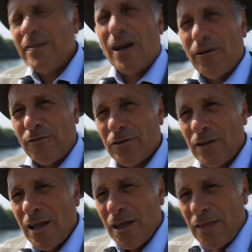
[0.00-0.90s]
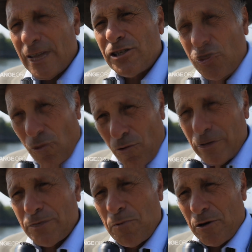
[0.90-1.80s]
uncovered that
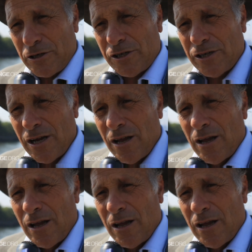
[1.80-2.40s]
George Bush